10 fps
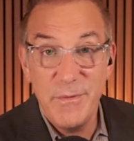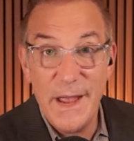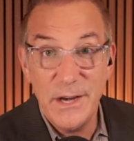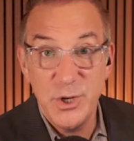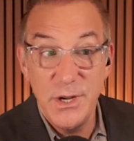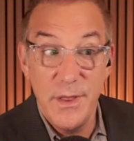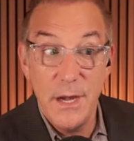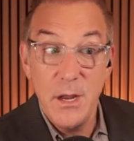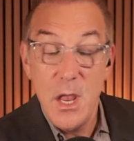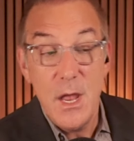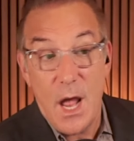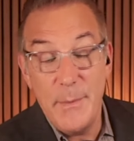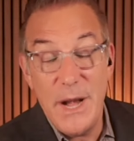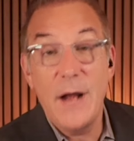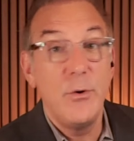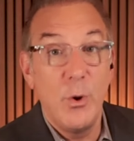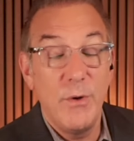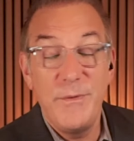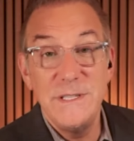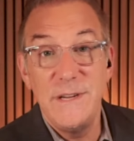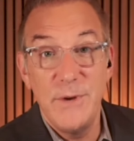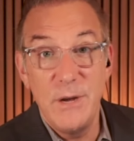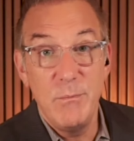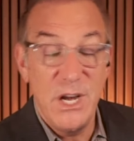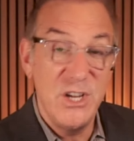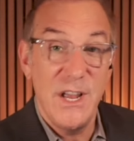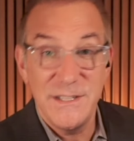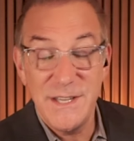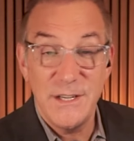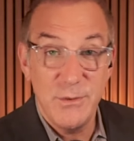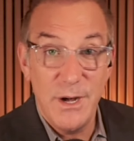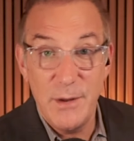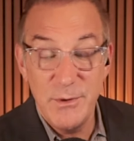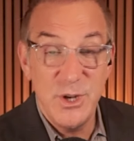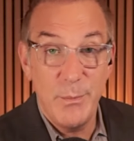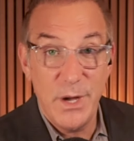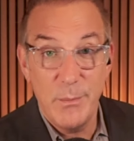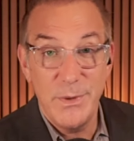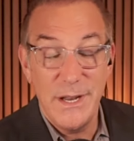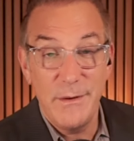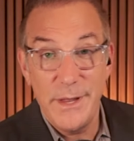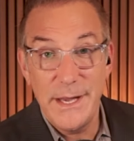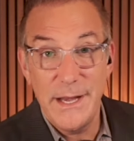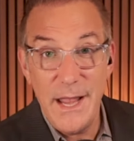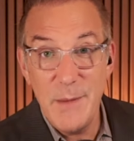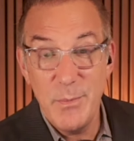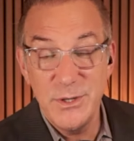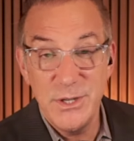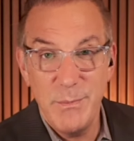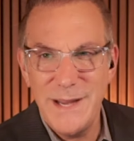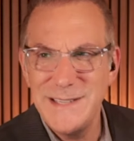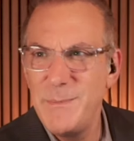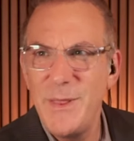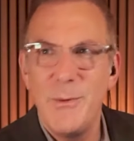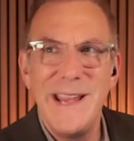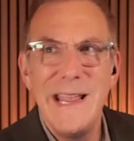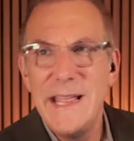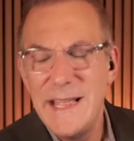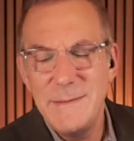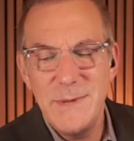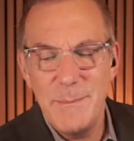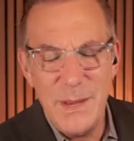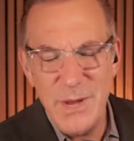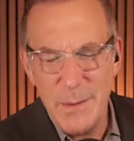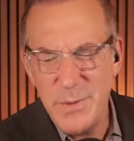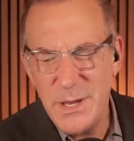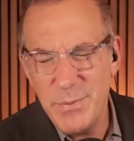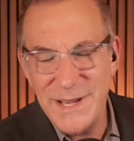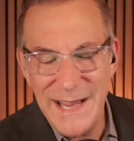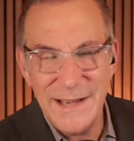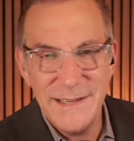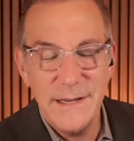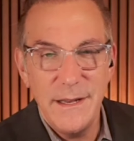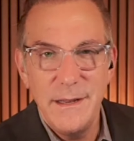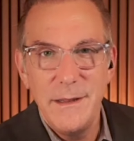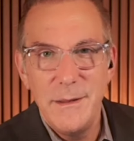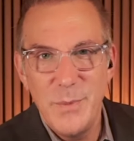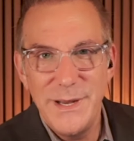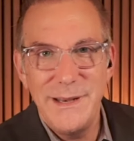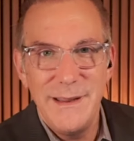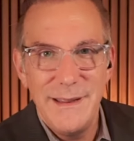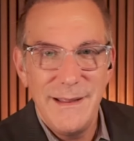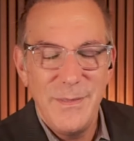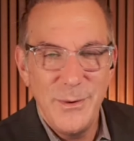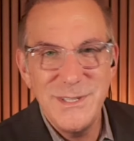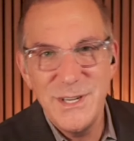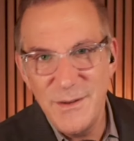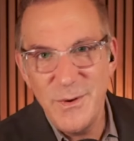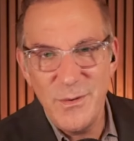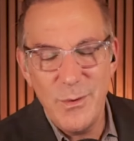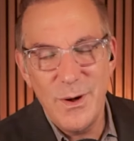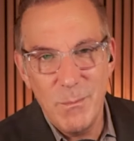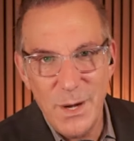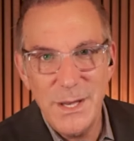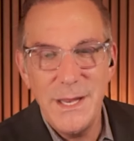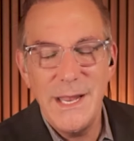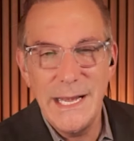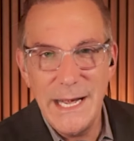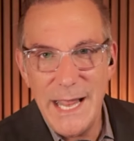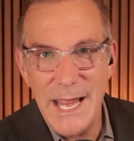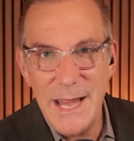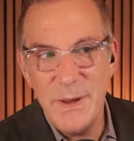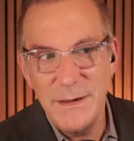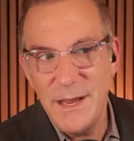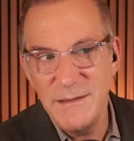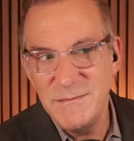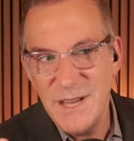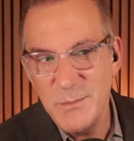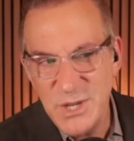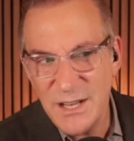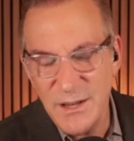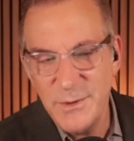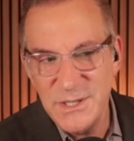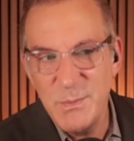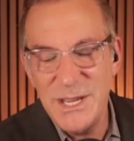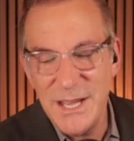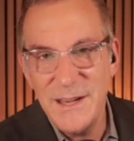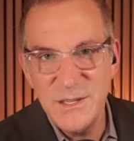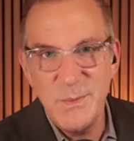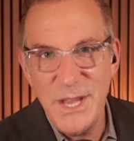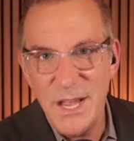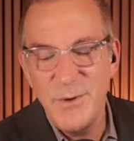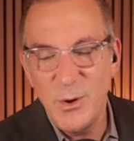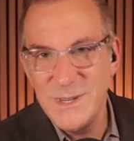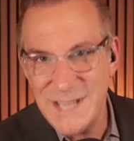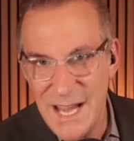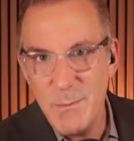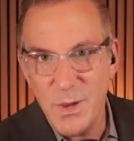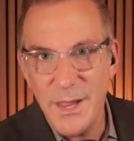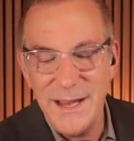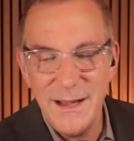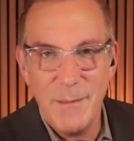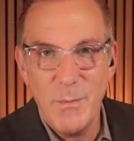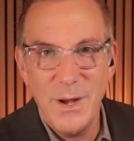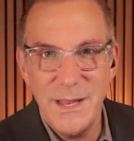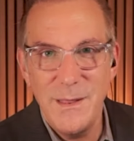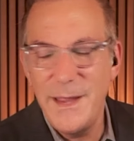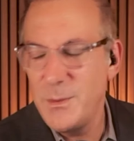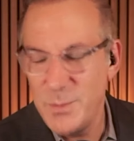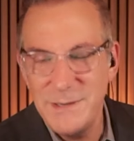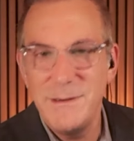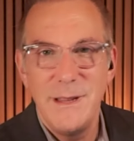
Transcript: fashion that, I mean, I don't know if he's even admitted. Yes, that's right. I was jumping up and down like an ape or chimpanzee. By the way, maybe I'm being pedantic, but there is a difference between a monkey and an ape. And objectively speaking, his behavior was ape-like, not monkey-like, but